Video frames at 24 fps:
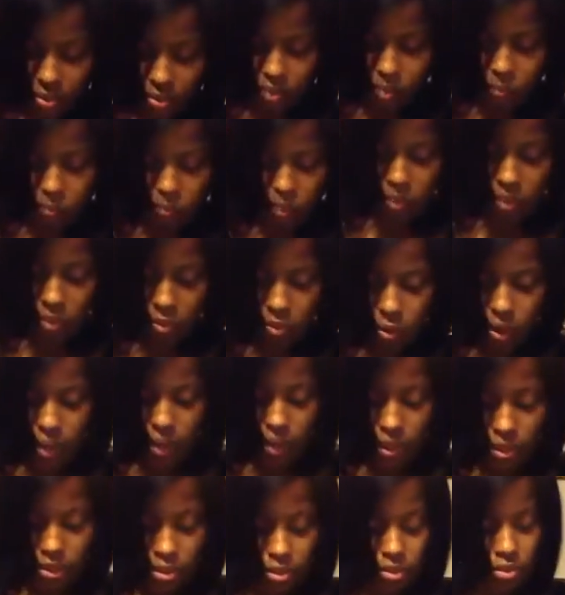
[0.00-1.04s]
some good
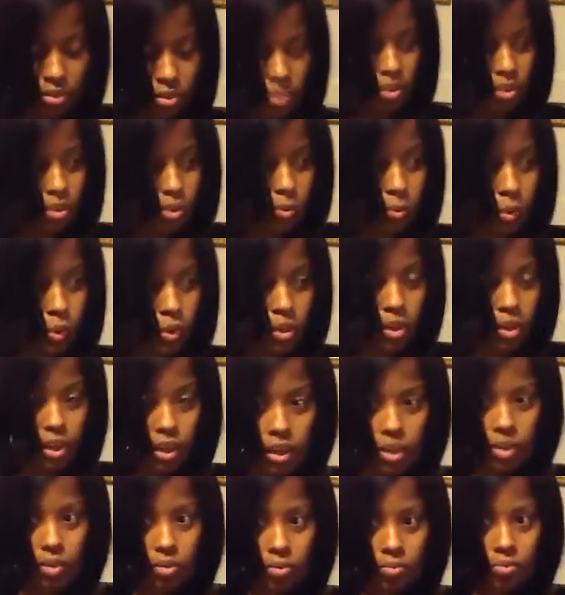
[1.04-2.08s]
ways to
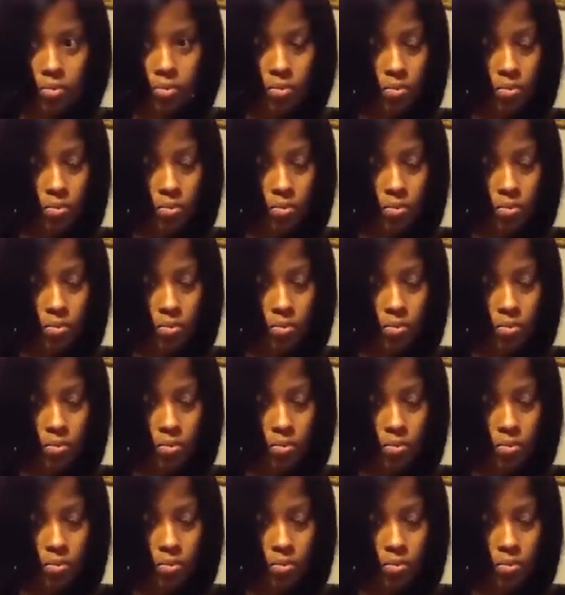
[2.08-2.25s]
communicate?